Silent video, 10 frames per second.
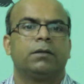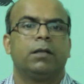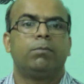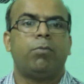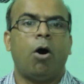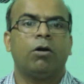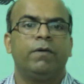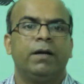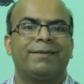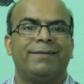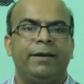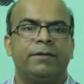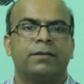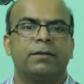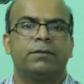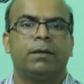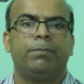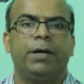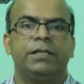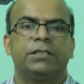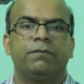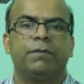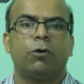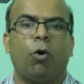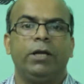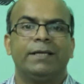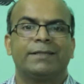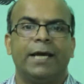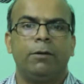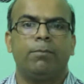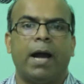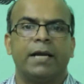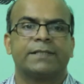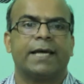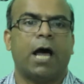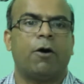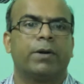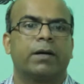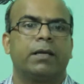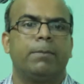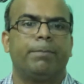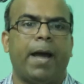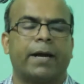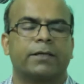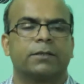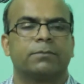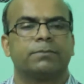The ball will hit the bridge with only 10 miles an hour impact.